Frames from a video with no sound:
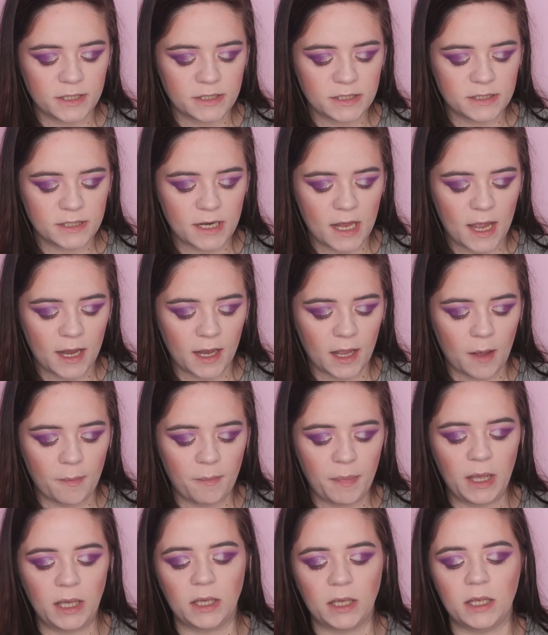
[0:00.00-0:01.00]
this is like a
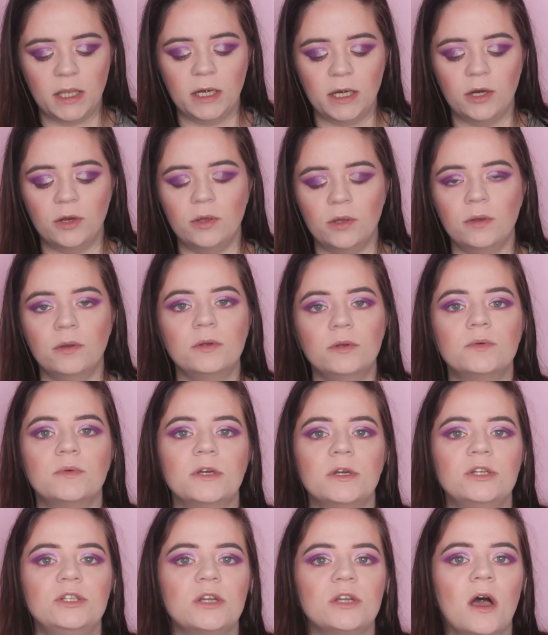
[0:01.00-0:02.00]
pinky
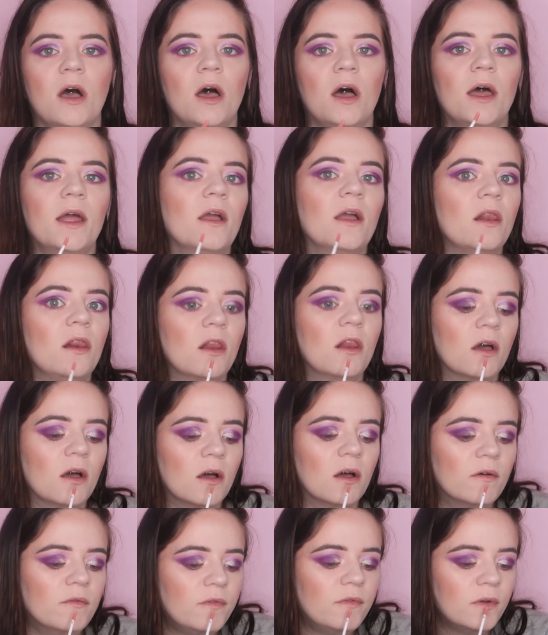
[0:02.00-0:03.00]
nude, which I
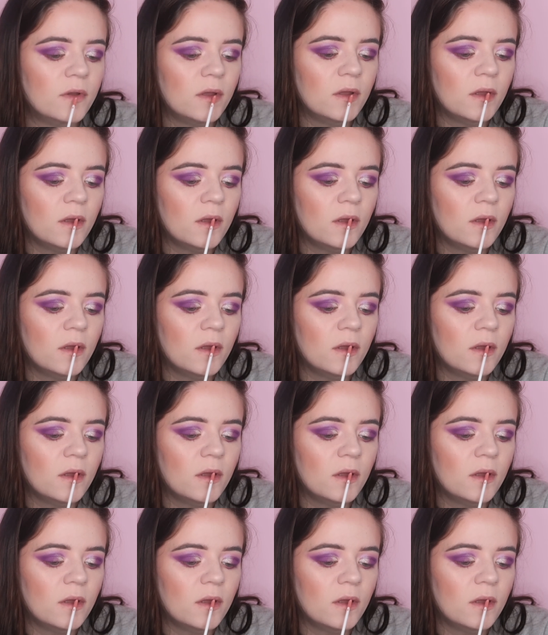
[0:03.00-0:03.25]
love.